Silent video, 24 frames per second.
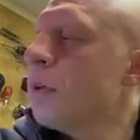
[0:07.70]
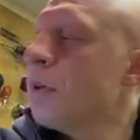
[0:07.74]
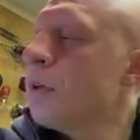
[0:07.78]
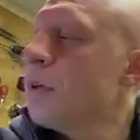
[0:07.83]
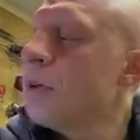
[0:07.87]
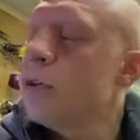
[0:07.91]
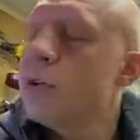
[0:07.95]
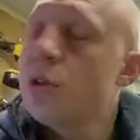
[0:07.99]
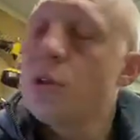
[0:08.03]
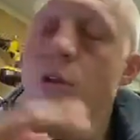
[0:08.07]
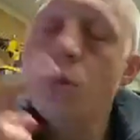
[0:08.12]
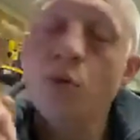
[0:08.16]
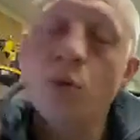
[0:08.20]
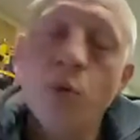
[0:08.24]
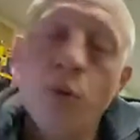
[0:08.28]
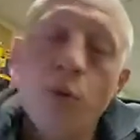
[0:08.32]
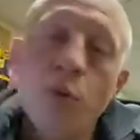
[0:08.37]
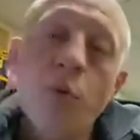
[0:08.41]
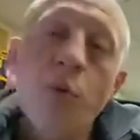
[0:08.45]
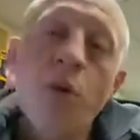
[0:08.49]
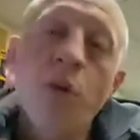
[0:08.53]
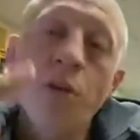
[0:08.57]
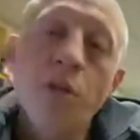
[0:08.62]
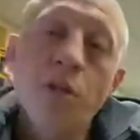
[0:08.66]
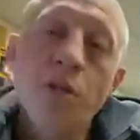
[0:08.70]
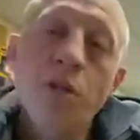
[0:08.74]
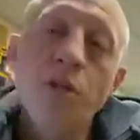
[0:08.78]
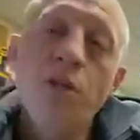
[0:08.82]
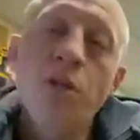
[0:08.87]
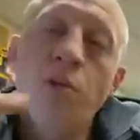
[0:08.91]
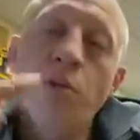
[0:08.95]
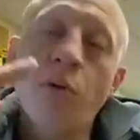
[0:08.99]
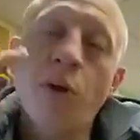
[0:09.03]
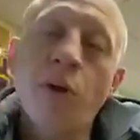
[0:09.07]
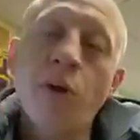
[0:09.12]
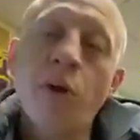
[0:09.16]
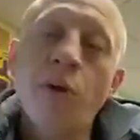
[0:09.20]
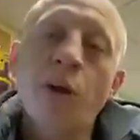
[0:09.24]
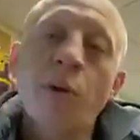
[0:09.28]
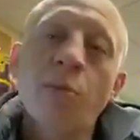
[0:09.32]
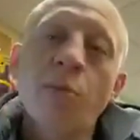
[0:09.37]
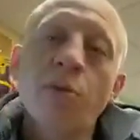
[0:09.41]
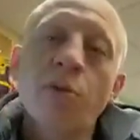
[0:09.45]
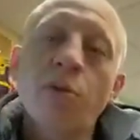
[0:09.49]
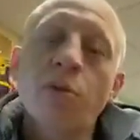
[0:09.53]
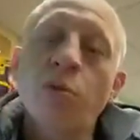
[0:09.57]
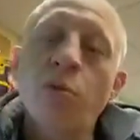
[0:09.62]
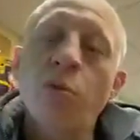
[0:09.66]
So we went to do our
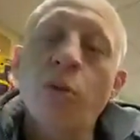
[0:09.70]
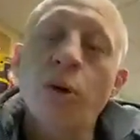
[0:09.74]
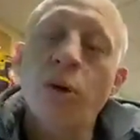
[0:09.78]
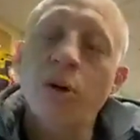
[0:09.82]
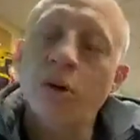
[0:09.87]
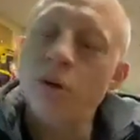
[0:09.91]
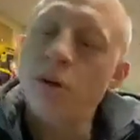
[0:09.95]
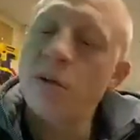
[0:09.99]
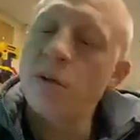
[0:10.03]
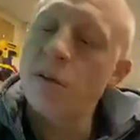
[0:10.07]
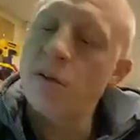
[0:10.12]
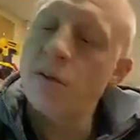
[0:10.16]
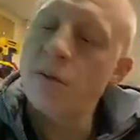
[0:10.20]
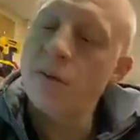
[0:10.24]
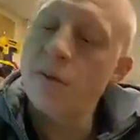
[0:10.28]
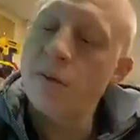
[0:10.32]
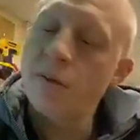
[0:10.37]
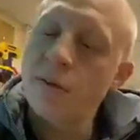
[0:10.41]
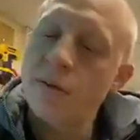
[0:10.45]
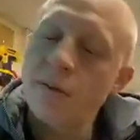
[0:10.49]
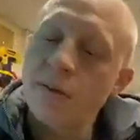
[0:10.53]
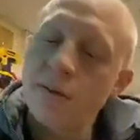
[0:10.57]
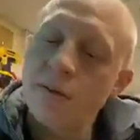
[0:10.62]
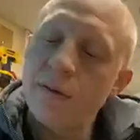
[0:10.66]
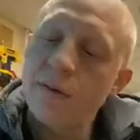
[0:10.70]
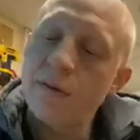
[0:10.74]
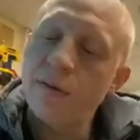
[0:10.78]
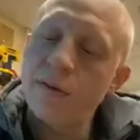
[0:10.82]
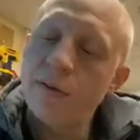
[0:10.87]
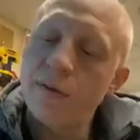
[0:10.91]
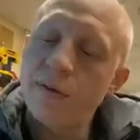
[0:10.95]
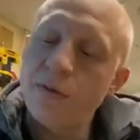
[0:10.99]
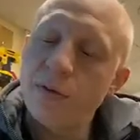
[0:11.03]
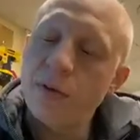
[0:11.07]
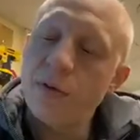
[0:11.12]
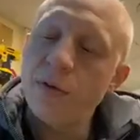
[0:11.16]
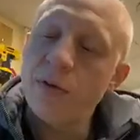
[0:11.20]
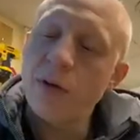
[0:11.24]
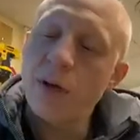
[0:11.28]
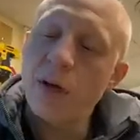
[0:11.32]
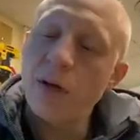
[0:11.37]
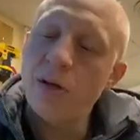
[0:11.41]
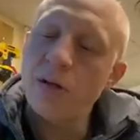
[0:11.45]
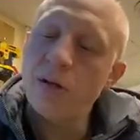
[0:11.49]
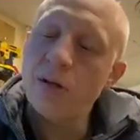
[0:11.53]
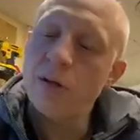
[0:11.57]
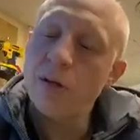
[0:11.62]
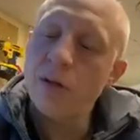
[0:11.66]
neighborhood walk. All
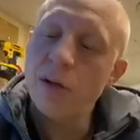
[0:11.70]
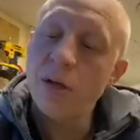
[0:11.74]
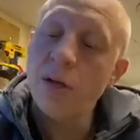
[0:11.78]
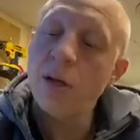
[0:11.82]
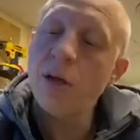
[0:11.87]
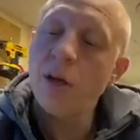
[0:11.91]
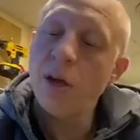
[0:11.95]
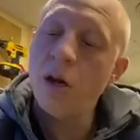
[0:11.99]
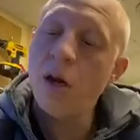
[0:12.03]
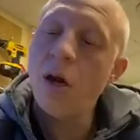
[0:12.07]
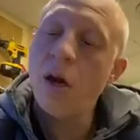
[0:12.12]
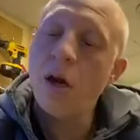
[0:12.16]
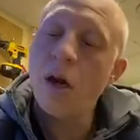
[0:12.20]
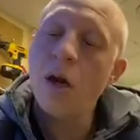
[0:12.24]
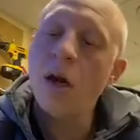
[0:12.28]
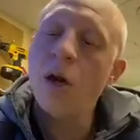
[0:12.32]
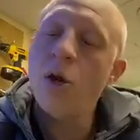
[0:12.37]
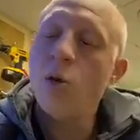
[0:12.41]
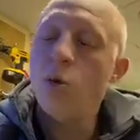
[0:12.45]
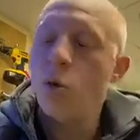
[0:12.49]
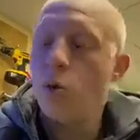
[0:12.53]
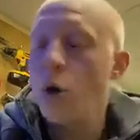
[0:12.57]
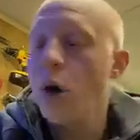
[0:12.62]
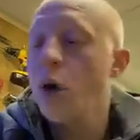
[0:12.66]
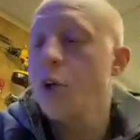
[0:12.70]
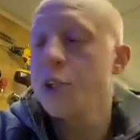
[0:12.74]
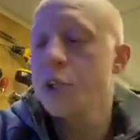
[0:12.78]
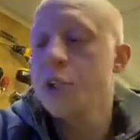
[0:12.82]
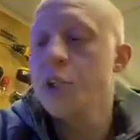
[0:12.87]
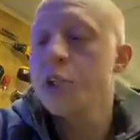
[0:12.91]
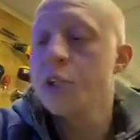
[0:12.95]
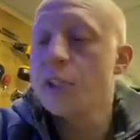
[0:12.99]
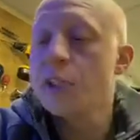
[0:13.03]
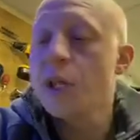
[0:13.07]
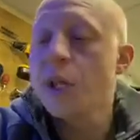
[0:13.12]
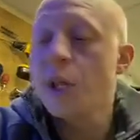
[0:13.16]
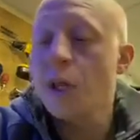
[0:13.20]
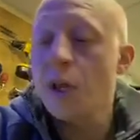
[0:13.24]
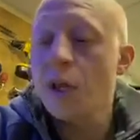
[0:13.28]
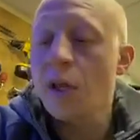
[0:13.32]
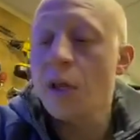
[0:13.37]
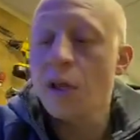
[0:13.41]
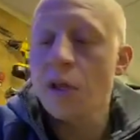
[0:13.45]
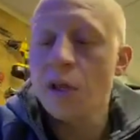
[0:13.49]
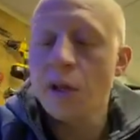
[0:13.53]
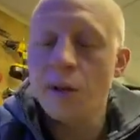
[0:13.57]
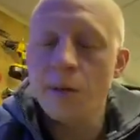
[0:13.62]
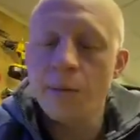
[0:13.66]
that. And again, I should say
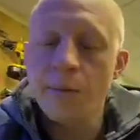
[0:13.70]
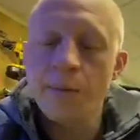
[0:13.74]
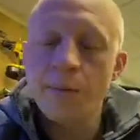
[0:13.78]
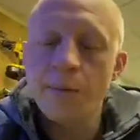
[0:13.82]
I